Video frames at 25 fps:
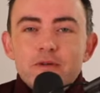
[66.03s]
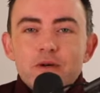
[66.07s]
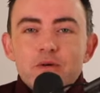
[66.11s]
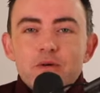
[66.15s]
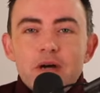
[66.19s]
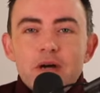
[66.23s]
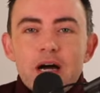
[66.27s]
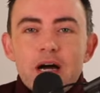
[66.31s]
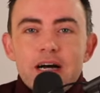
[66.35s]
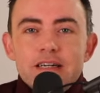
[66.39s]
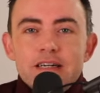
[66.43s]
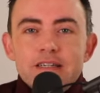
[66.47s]
you
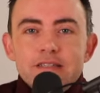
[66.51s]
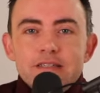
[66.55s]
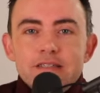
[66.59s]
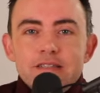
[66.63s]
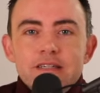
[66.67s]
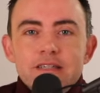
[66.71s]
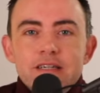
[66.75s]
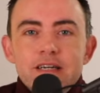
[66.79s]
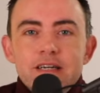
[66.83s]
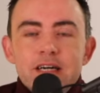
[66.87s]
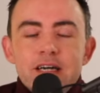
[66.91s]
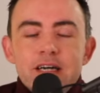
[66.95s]

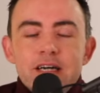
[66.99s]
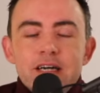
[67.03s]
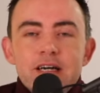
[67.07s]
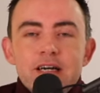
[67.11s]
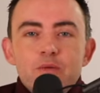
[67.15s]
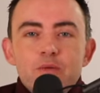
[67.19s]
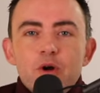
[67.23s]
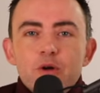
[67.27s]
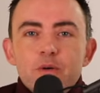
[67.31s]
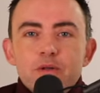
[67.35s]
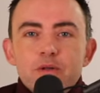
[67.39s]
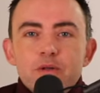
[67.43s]
guys.
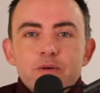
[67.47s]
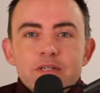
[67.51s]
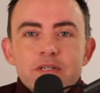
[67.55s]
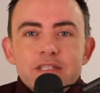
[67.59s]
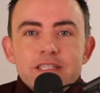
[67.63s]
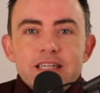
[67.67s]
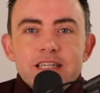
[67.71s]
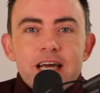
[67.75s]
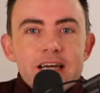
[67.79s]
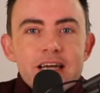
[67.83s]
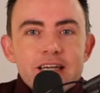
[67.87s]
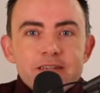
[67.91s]
What are we doing
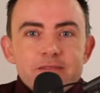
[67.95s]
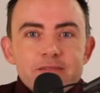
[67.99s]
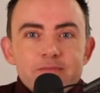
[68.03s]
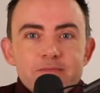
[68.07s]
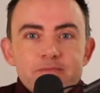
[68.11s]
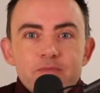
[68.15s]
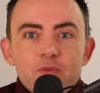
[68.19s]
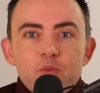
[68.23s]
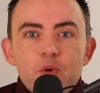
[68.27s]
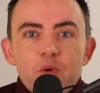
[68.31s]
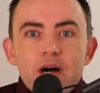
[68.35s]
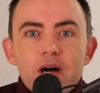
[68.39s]
today?
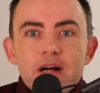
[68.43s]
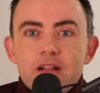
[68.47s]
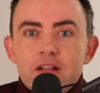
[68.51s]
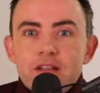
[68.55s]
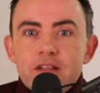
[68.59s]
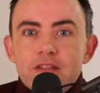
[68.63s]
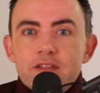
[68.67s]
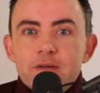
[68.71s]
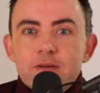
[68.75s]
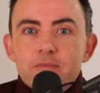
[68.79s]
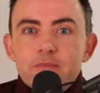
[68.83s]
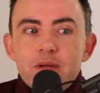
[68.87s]

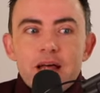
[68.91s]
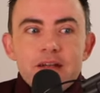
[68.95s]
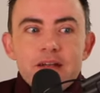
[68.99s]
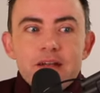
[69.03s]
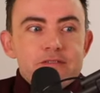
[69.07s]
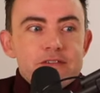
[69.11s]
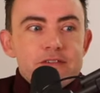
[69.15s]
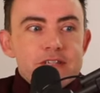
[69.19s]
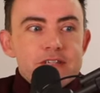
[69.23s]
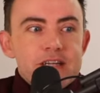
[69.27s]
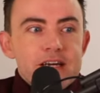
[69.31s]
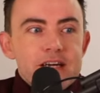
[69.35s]
Well, the plan
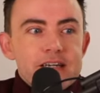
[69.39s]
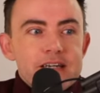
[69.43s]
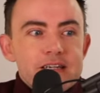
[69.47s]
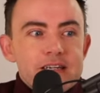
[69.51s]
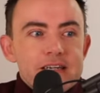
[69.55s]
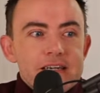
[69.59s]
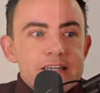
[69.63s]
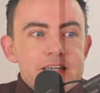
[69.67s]
for today